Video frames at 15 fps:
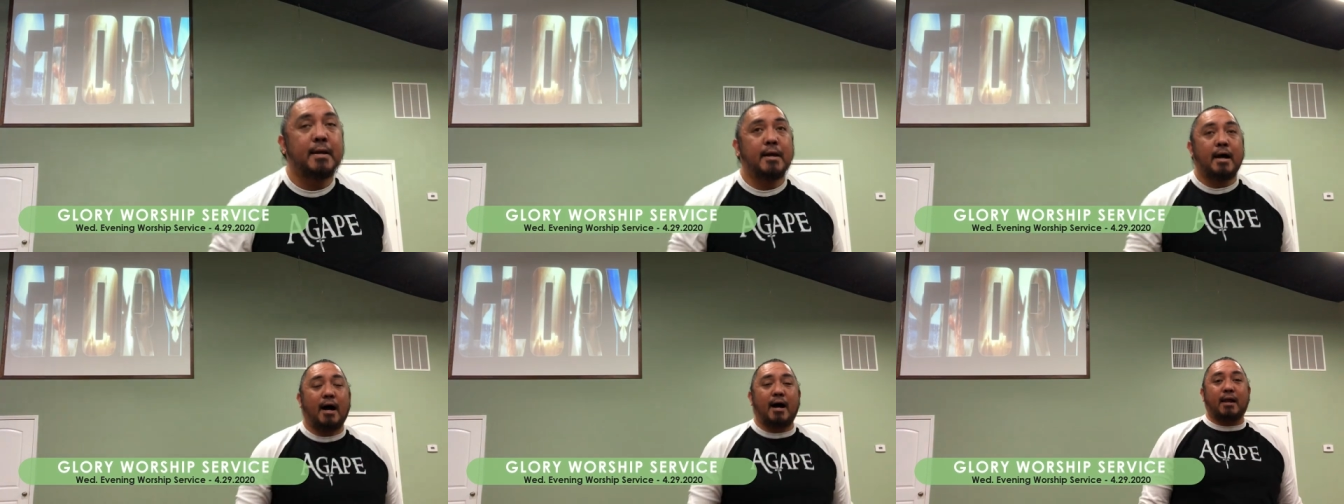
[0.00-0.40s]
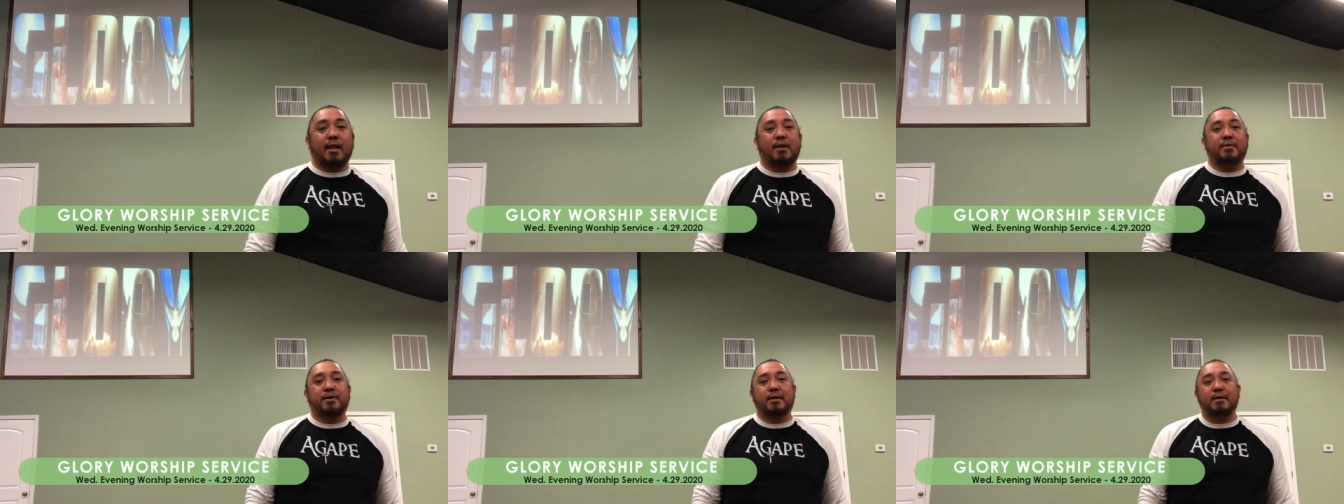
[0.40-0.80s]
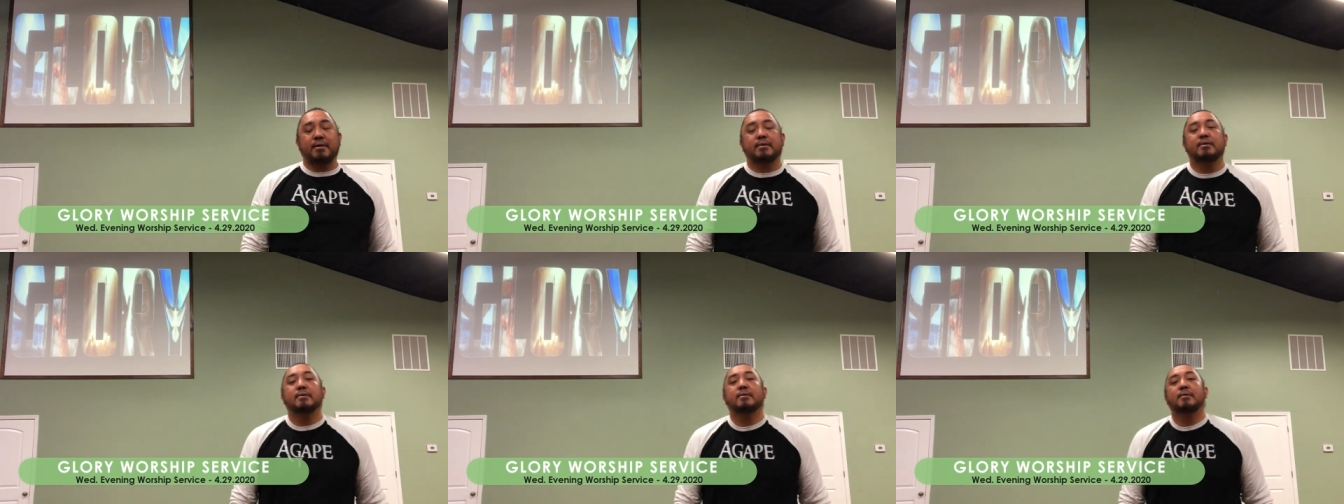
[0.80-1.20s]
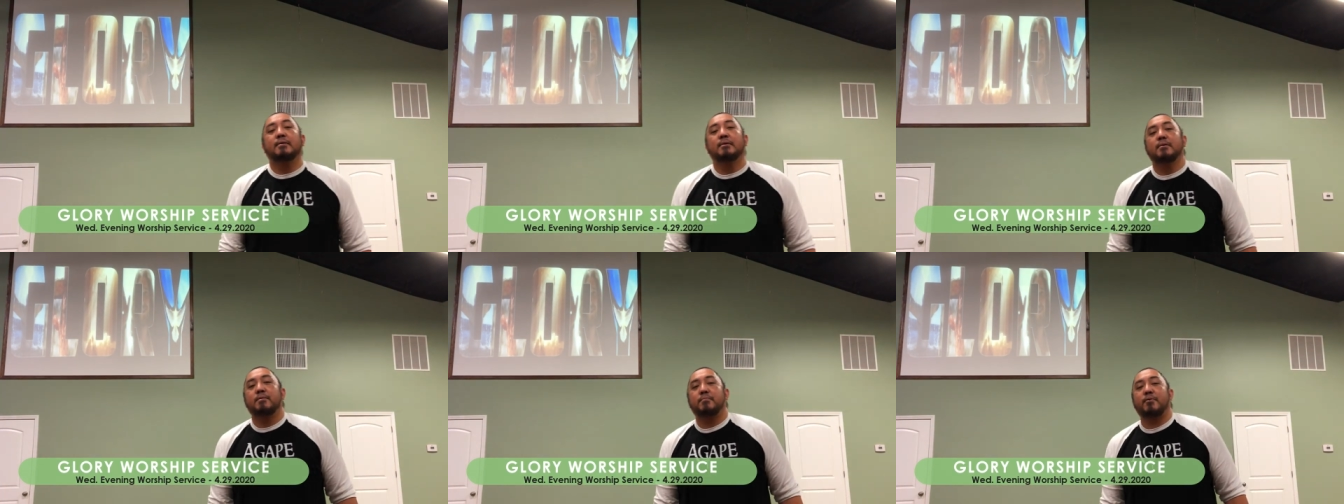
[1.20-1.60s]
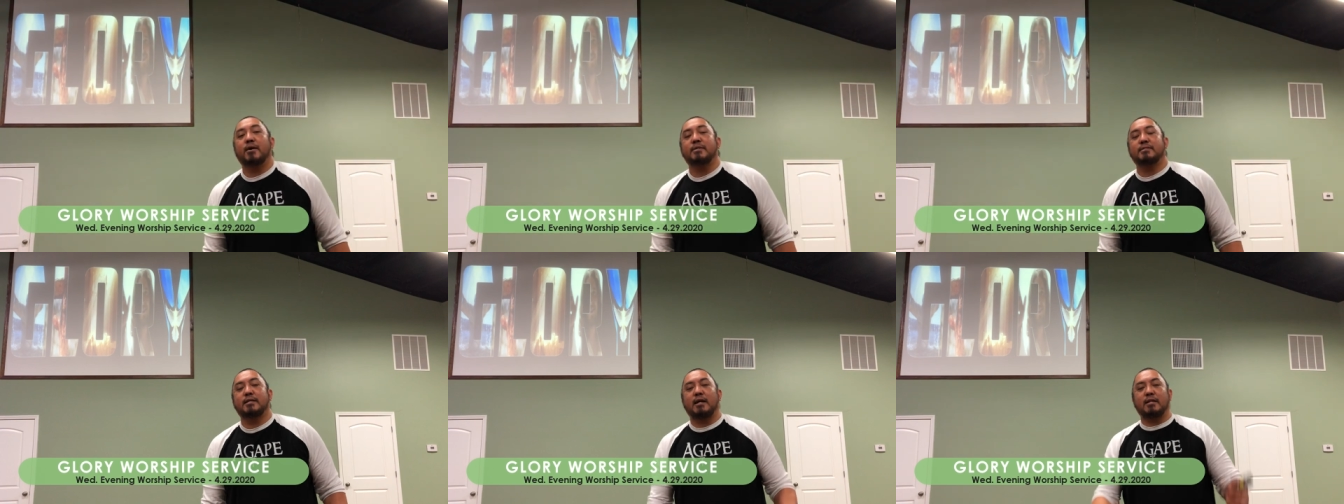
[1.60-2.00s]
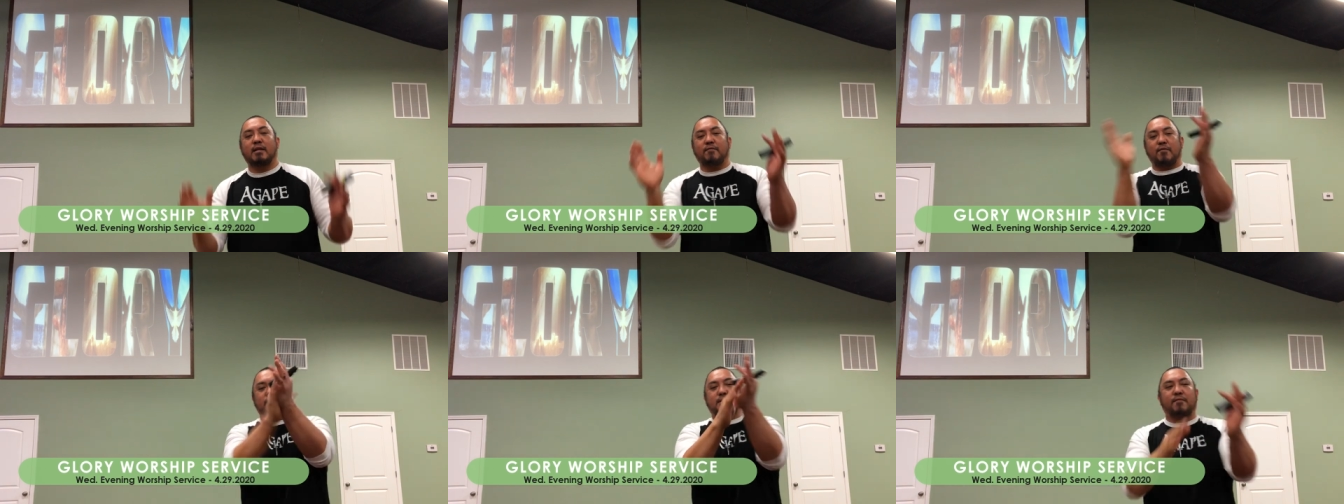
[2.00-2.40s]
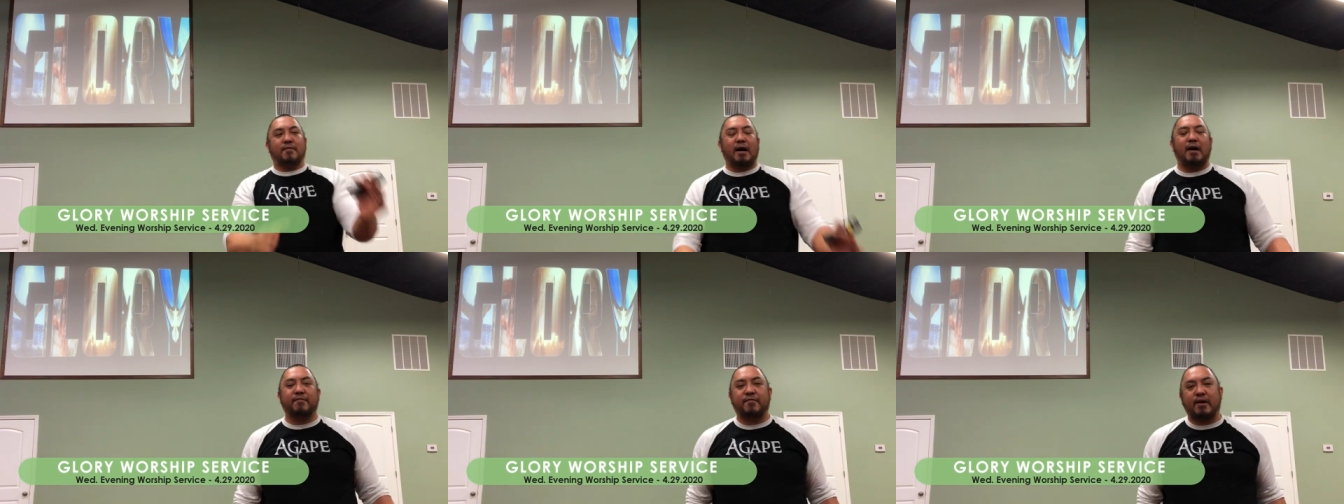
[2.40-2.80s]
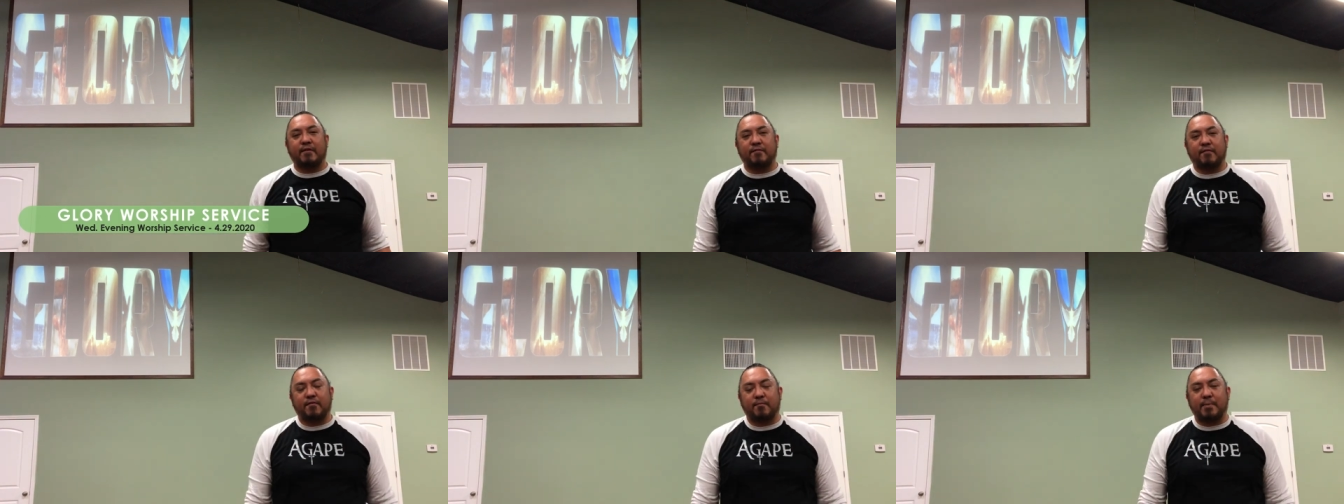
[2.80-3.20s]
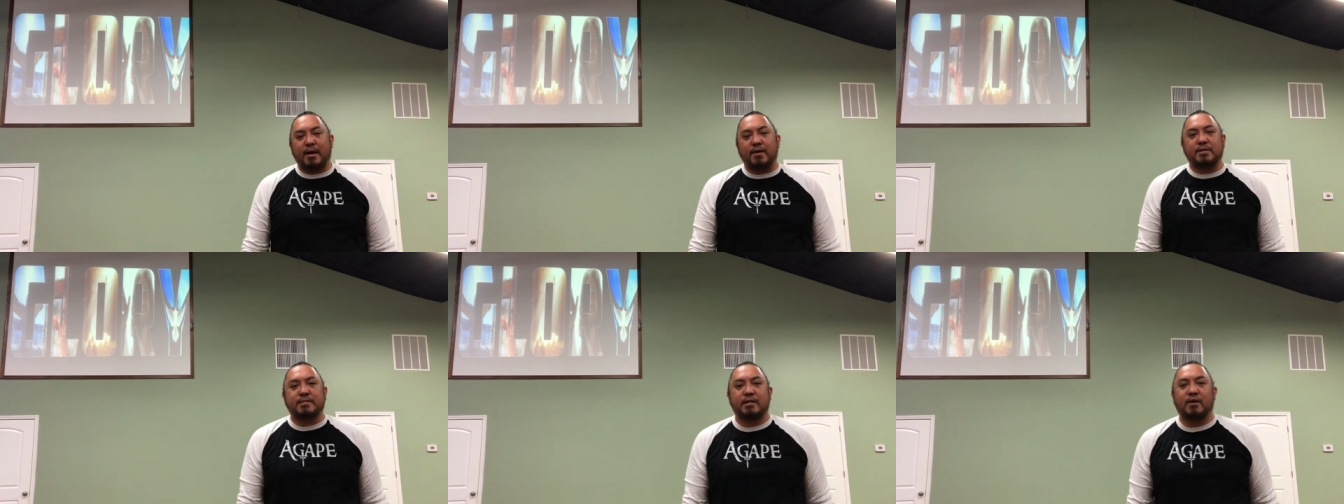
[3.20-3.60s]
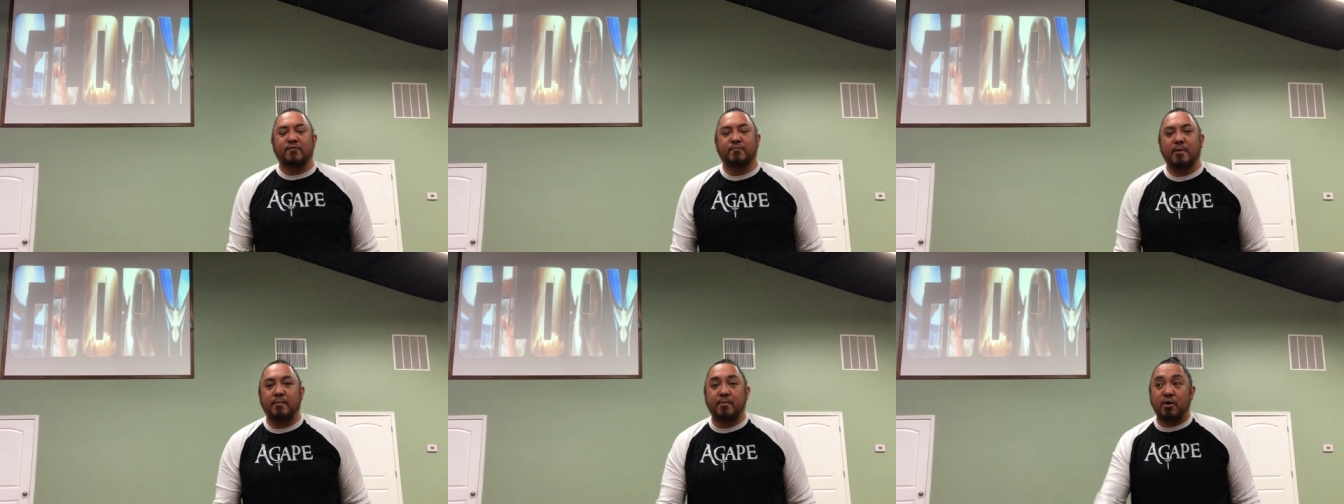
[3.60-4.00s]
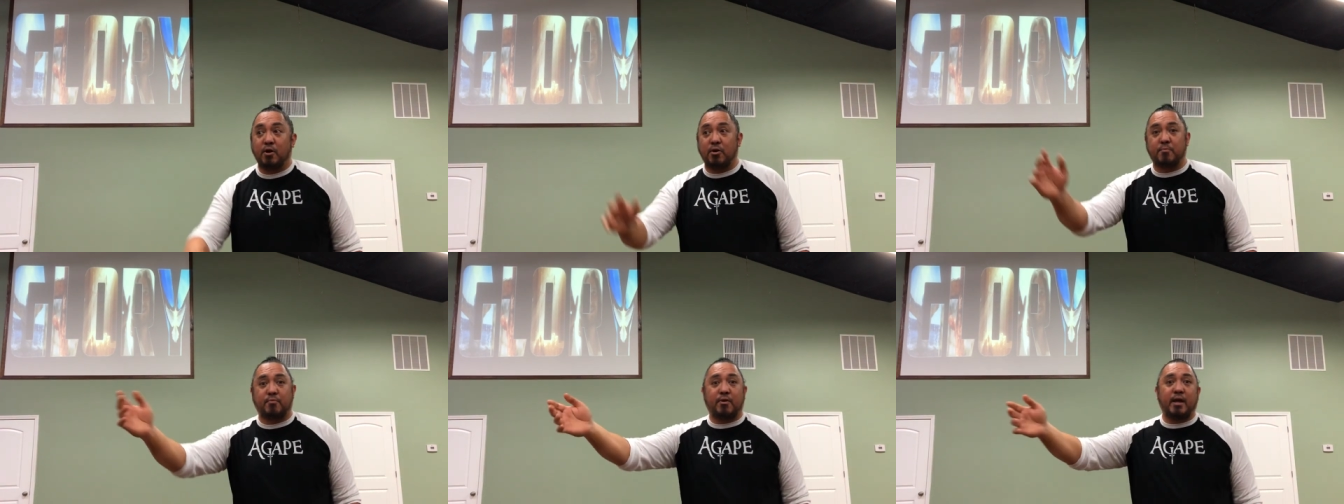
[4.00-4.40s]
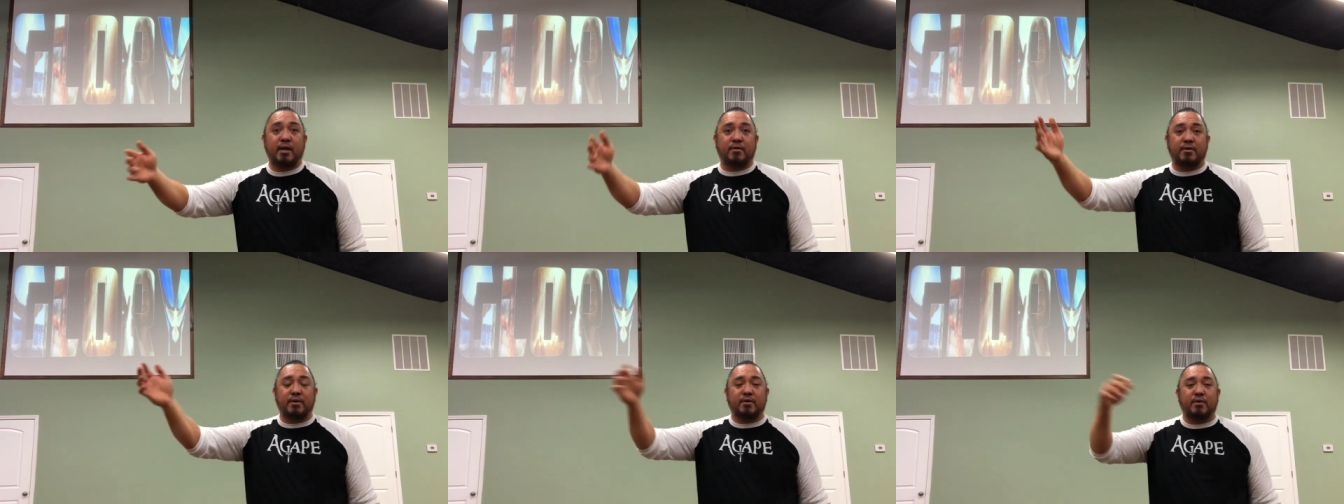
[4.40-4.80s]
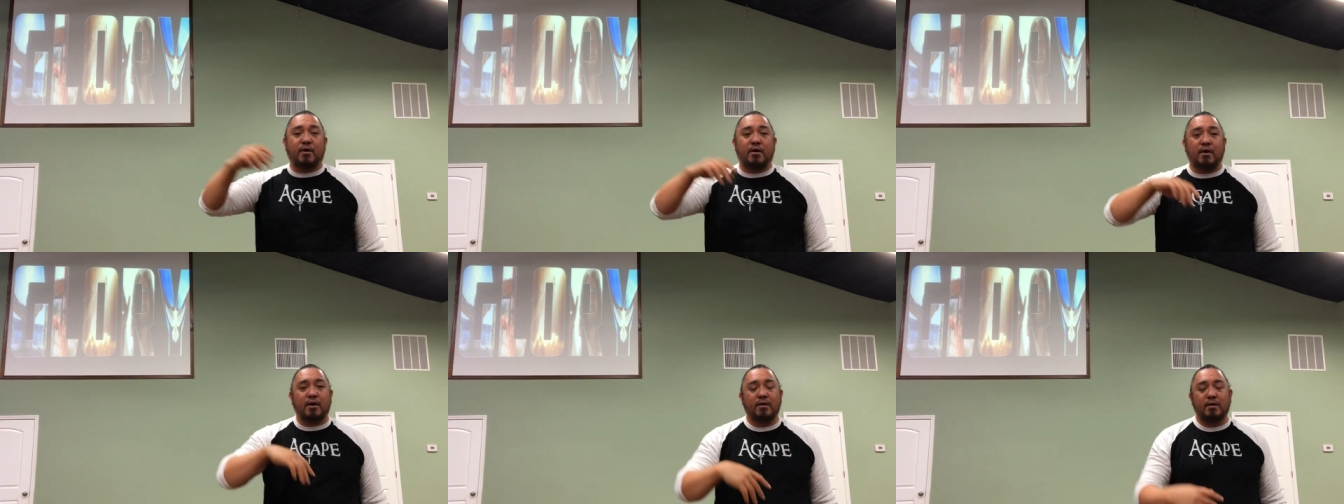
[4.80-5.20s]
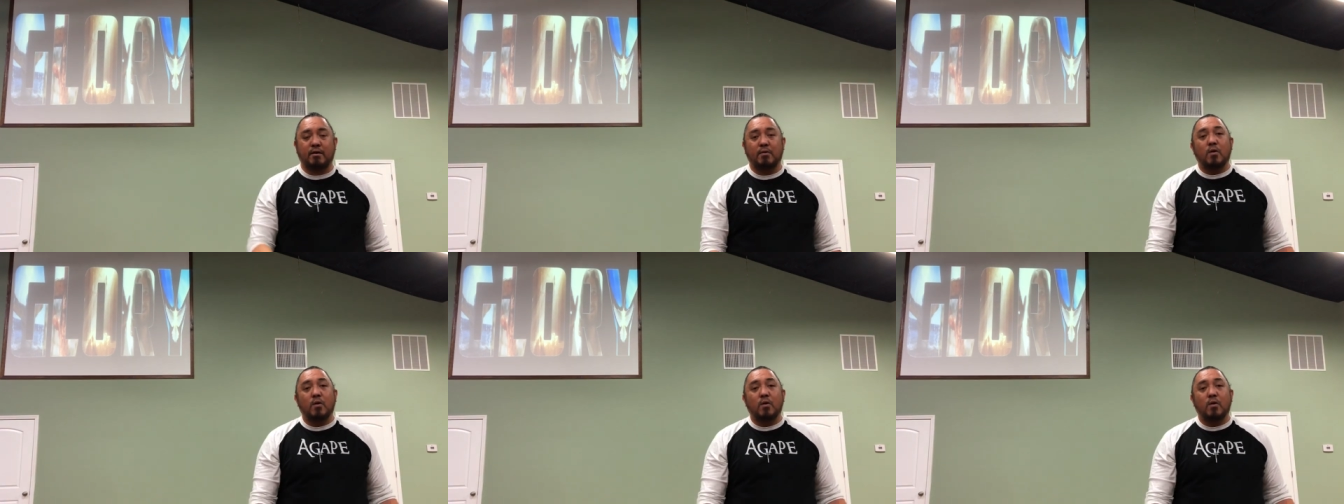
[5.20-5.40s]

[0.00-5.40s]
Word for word: Hallelujah. Praise God. Give yourself a high five if you're by yourself. Maybe you're on break or in the car.